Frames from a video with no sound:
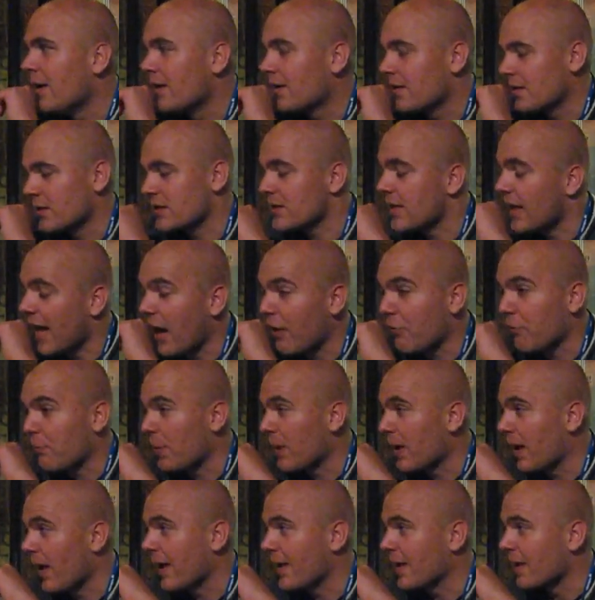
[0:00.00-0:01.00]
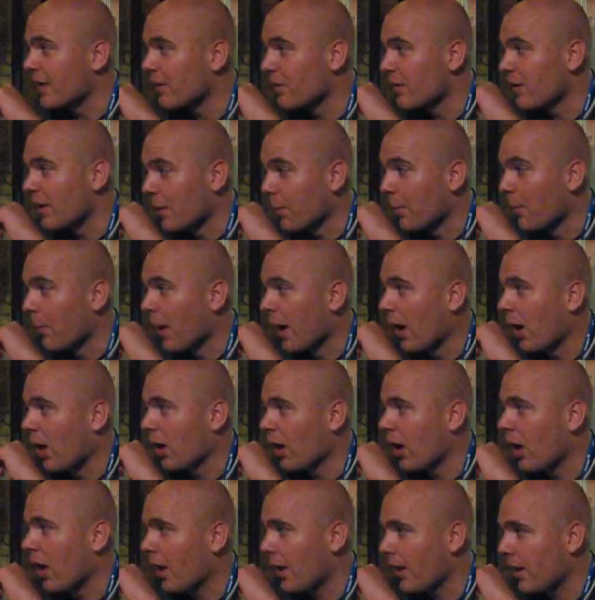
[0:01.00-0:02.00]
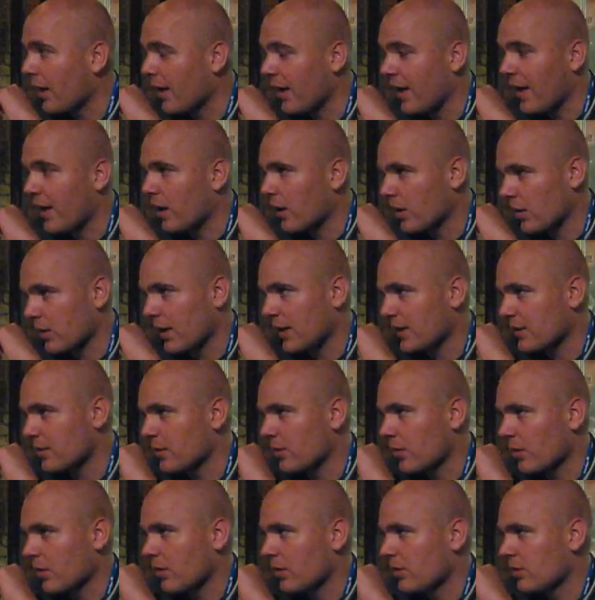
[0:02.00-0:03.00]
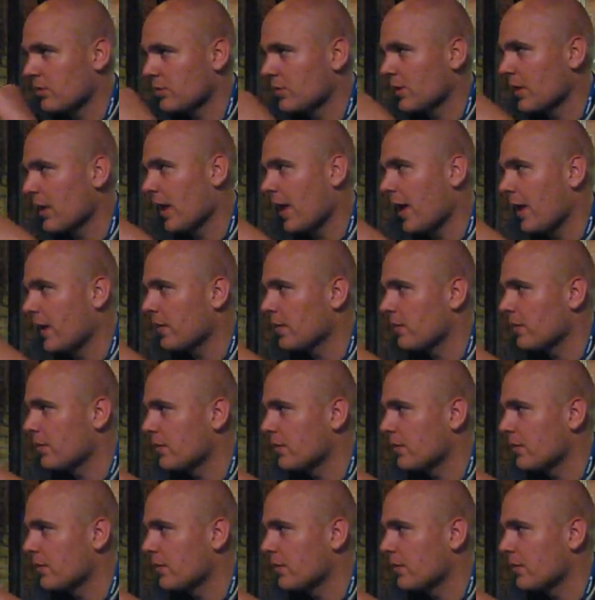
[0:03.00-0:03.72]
because they have been like imba online and they are not that good at LAN.